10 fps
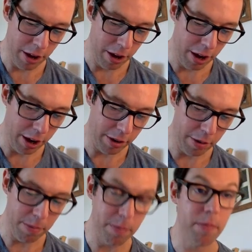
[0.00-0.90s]
I like
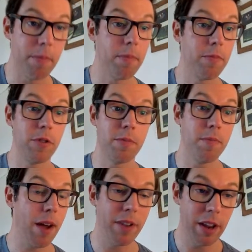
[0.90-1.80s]
to just
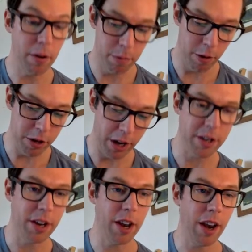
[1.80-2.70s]
have a little project
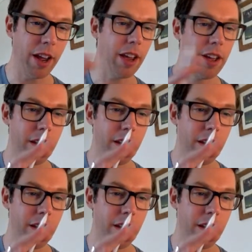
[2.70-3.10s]
to kind of like,